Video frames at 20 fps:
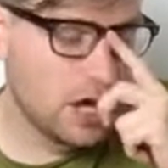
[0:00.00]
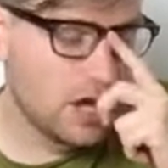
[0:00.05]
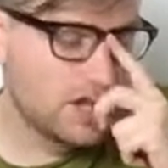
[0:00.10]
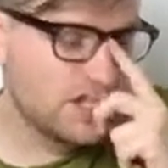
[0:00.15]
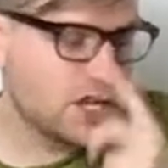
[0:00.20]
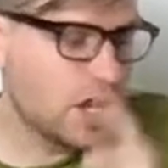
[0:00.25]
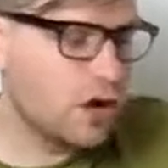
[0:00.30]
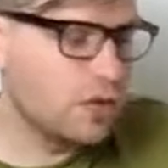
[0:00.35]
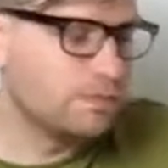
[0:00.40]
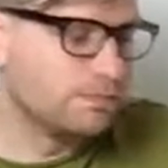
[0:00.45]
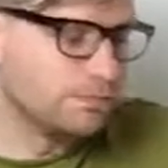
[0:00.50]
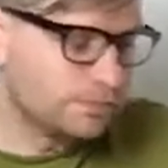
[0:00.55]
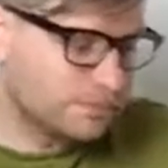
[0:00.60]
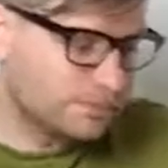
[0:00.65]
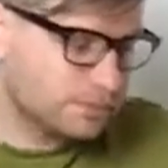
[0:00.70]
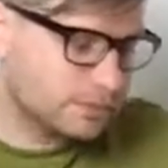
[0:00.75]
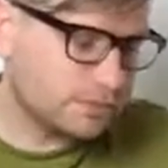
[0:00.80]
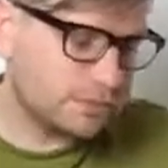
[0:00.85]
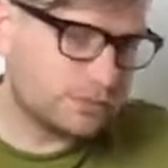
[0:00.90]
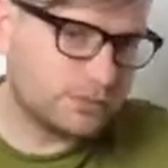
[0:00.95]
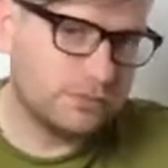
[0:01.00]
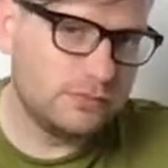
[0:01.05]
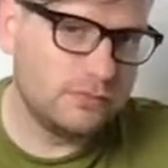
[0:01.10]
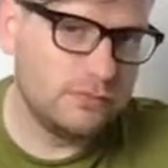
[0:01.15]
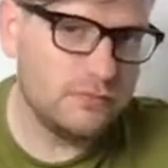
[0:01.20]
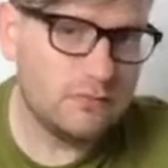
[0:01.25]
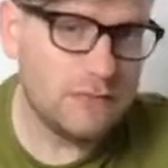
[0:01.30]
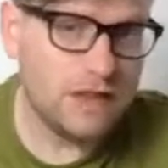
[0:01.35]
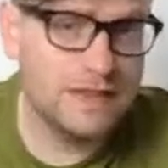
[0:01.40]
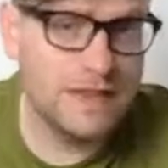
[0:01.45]
So,
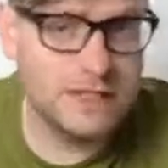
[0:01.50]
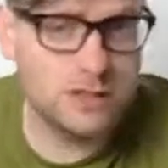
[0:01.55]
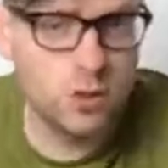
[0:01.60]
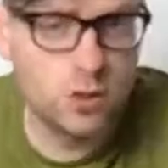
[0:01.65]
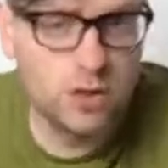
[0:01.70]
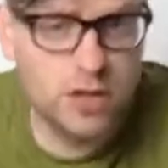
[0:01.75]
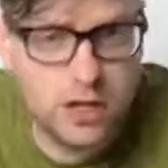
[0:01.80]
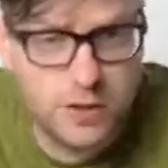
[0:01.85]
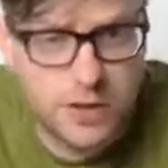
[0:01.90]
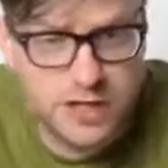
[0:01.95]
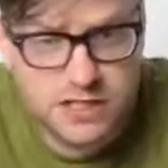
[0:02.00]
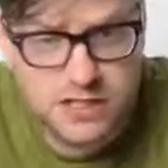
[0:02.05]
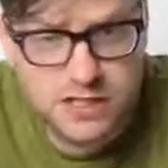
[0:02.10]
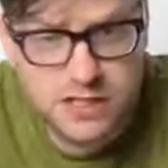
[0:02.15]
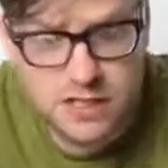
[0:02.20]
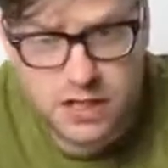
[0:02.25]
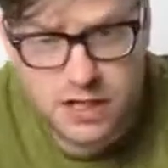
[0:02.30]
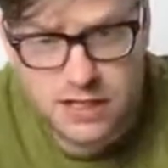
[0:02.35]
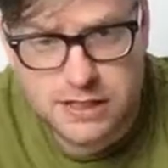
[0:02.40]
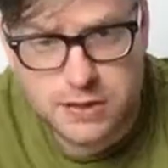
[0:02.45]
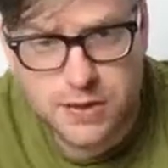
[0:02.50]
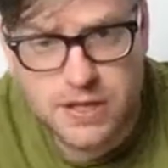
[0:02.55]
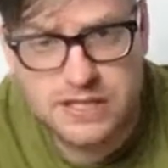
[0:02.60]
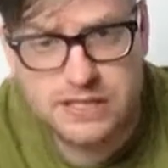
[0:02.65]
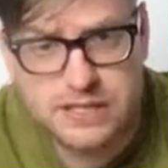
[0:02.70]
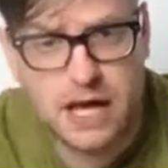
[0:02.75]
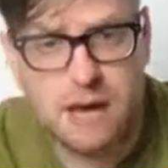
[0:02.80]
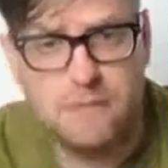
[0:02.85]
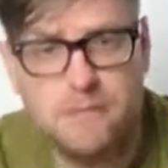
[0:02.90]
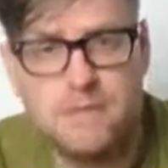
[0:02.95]
that's all of the questions in tonight's
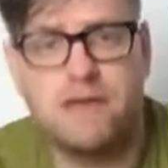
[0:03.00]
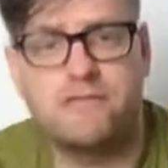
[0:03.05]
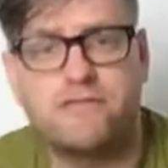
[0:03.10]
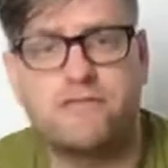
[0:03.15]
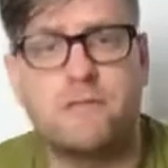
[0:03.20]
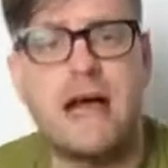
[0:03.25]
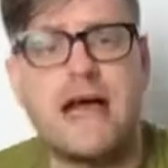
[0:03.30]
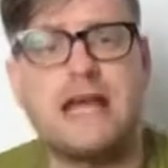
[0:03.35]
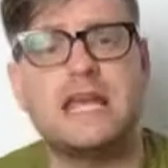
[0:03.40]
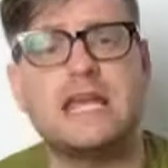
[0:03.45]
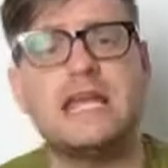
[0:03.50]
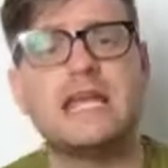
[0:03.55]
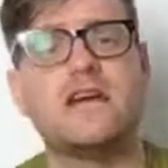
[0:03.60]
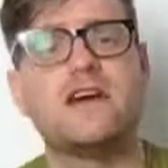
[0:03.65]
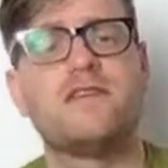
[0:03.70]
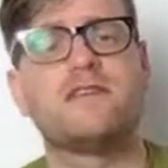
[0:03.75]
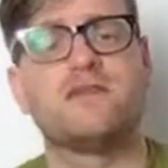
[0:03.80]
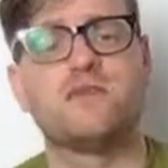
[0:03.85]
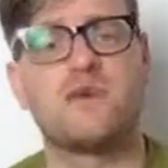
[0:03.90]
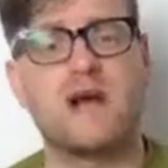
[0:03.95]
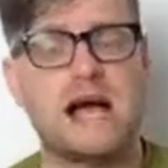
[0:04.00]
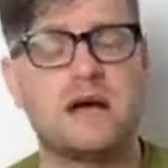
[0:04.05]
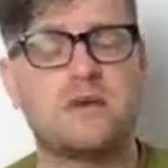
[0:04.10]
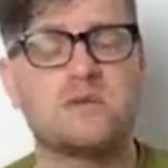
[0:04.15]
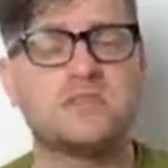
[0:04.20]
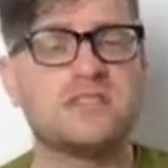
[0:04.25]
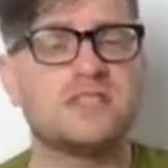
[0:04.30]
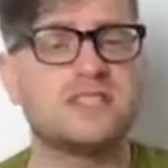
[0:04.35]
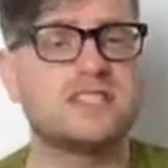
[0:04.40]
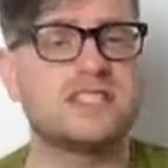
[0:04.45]
quiz. From any of the
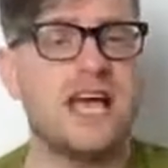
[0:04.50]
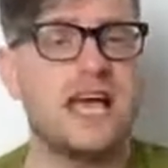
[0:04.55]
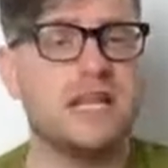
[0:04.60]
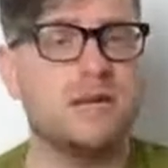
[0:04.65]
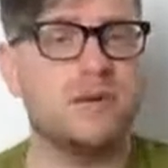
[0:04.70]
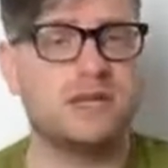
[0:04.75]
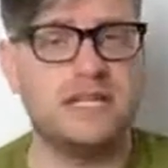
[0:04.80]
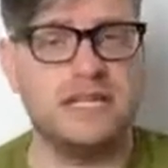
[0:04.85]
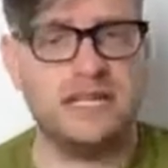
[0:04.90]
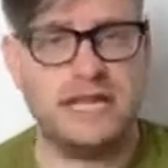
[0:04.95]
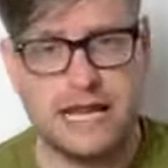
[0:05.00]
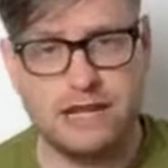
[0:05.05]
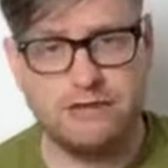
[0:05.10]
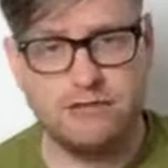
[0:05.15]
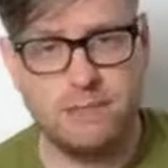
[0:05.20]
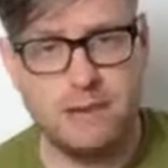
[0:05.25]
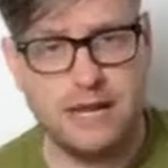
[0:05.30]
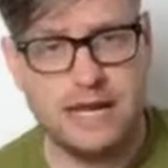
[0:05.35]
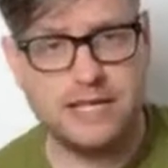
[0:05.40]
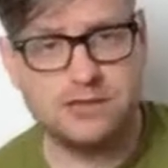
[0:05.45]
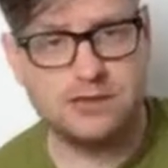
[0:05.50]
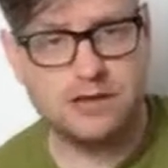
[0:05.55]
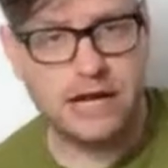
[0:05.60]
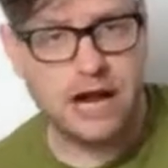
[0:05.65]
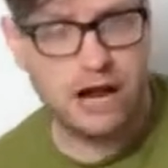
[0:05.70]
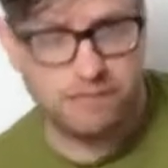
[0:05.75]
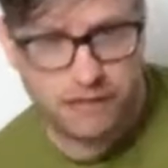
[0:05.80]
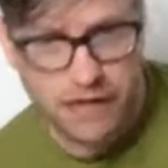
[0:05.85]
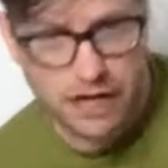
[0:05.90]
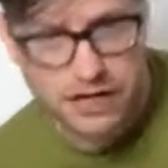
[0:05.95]
rounds, does anyone need any repeats or
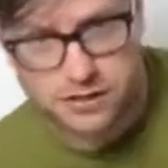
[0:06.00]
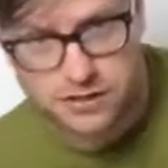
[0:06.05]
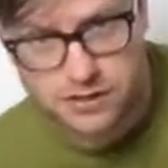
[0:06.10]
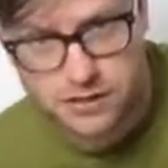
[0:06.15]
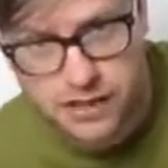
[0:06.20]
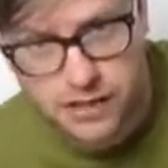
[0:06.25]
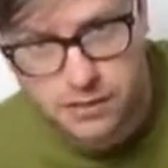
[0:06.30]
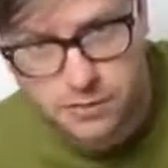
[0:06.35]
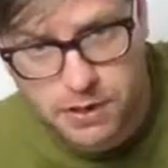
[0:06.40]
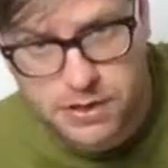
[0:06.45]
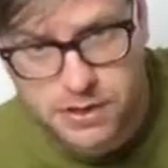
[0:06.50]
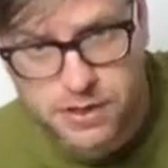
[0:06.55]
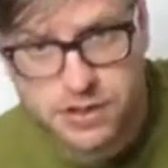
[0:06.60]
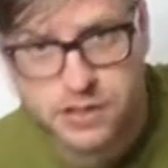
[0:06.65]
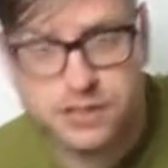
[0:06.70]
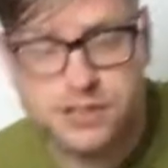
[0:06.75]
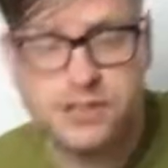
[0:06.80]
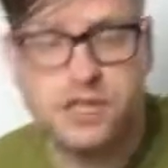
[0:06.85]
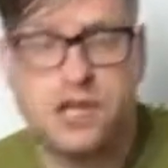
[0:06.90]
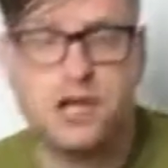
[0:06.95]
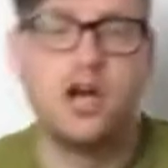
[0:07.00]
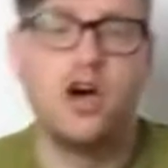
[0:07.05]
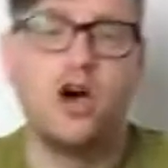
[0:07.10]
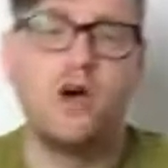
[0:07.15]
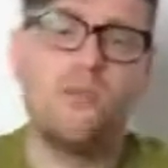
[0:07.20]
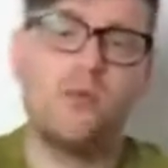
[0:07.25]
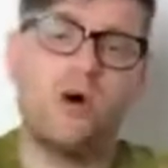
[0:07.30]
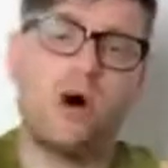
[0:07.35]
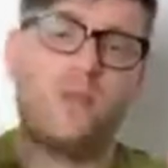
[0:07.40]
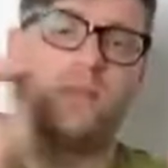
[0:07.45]
clarifications on any questions?
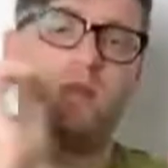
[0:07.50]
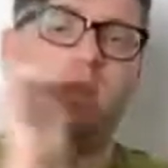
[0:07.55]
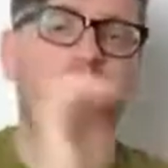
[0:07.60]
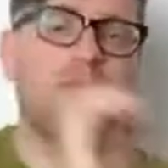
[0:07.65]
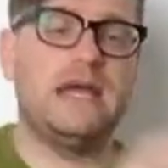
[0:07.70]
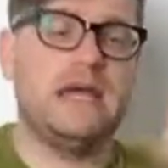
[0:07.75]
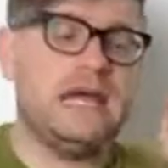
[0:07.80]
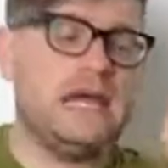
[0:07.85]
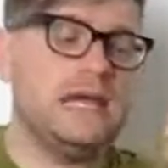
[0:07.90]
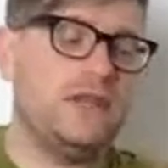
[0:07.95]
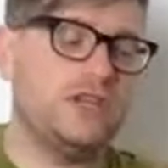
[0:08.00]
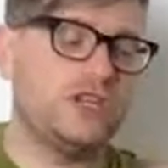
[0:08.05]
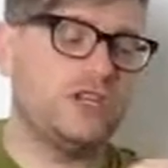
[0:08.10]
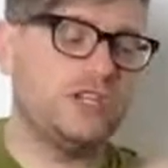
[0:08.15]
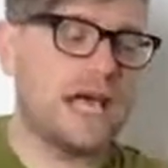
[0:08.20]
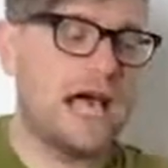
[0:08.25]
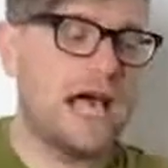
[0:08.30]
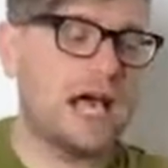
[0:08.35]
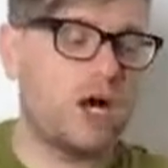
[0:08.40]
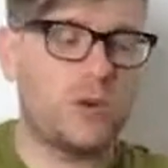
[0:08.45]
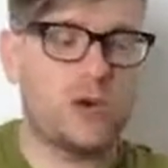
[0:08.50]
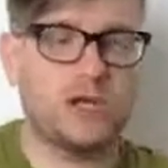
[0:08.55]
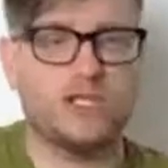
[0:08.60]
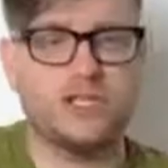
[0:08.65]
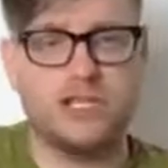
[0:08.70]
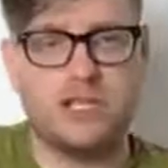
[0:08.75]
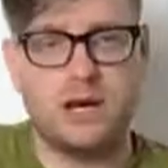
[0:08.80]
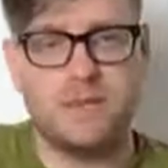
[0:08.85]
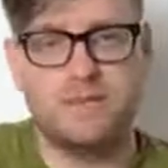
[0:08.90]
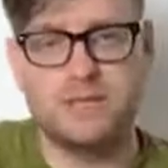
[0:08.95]
Pop them in the chat,
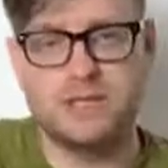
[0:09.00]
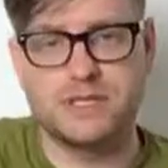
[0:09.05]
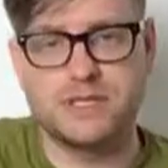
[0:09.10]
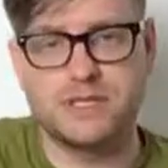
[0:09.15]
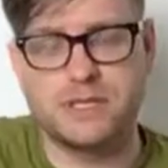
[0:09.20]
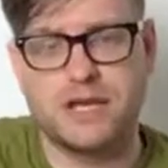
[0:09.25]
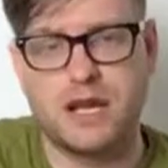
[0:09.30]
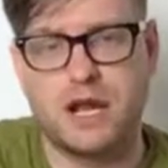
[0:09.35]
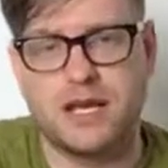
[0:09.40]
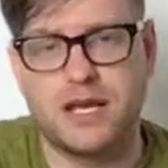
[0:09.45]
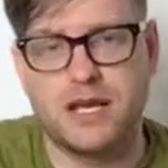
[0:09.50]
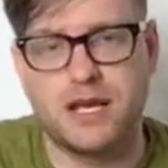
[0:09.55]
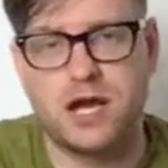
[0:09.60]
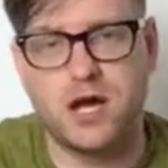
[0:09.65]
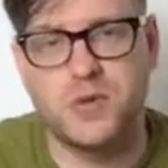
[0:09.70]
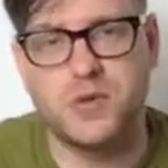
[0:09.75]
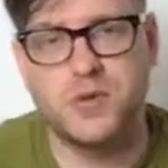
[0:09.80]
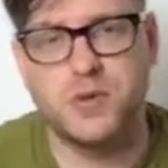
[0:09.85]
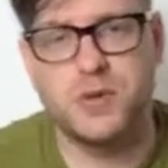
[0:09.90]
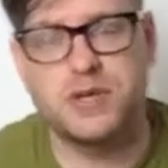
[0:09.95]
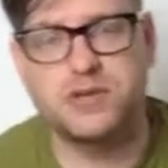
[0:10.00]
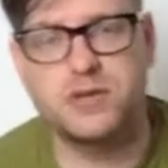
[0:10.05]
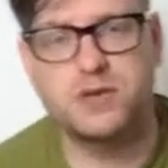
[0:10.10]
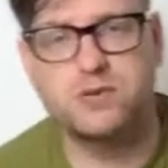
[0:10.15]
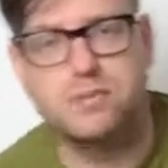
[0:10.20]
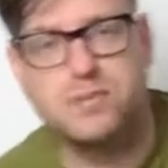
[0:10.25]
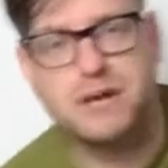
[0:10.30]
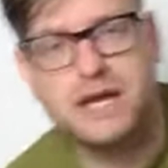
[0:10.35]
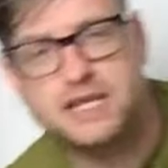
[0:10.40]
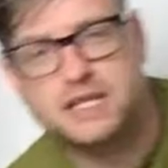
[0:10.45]
question numbers, and I can go through and do
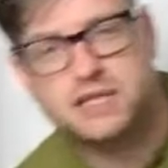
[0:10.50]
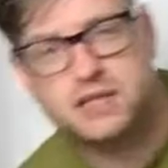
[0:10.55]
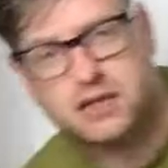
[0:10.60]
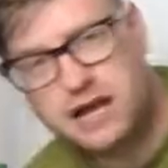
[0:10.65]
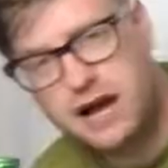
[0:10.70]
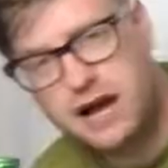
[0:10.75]
repeats and